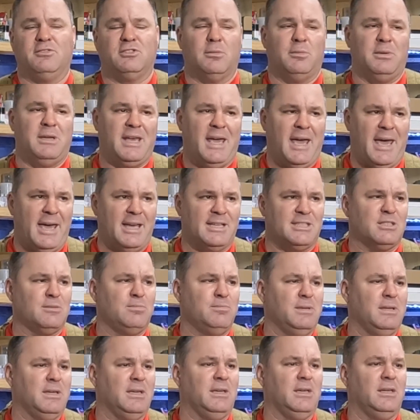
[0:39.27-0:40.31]
somebody asks
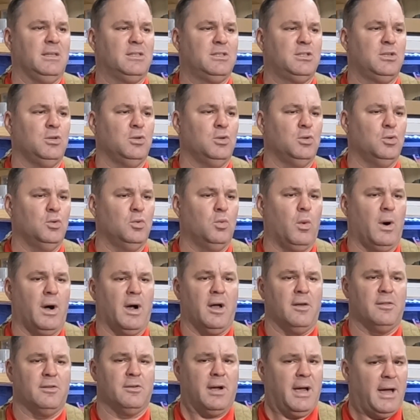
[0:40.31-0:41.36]
me to
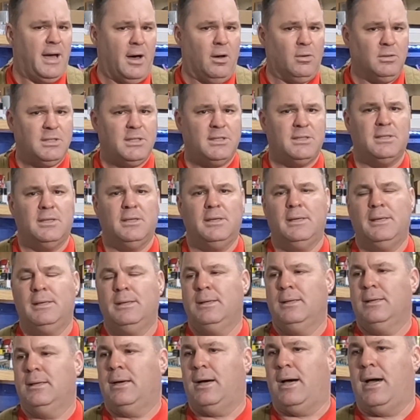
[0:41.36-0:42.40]
wire their house,
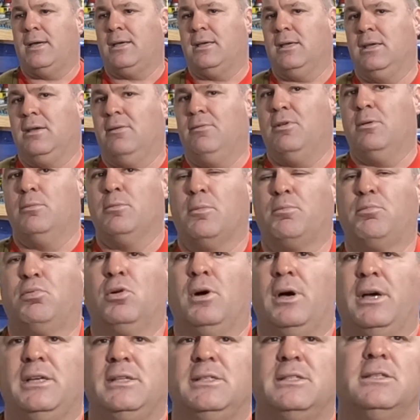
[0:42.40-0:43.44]
I can give them a
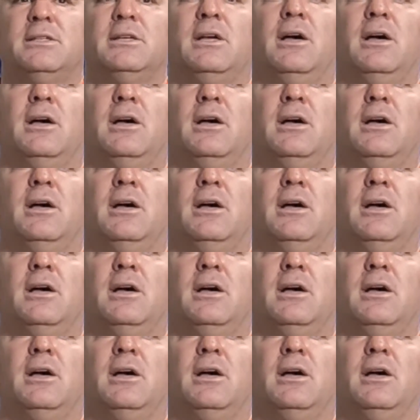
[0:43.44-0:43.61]
price,